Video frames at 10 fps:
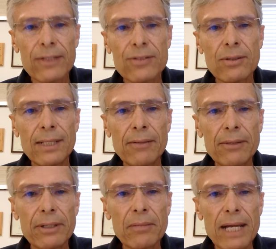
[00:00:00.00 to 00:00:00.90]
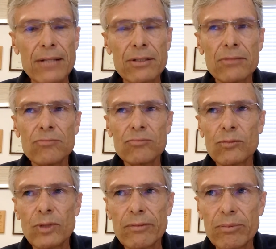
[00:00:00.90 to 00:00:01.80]
So I would
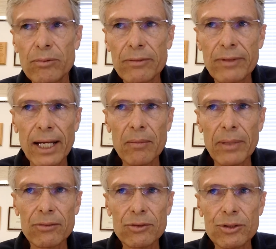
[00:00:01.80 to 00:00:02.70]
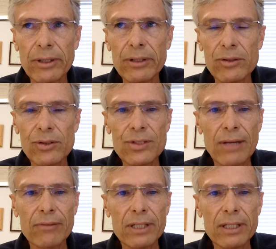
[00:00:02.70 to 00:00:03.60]
imagine we've got about
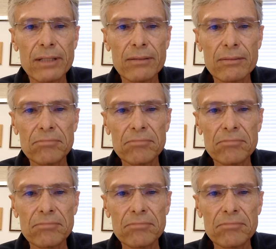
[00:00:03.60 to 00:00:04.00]
270,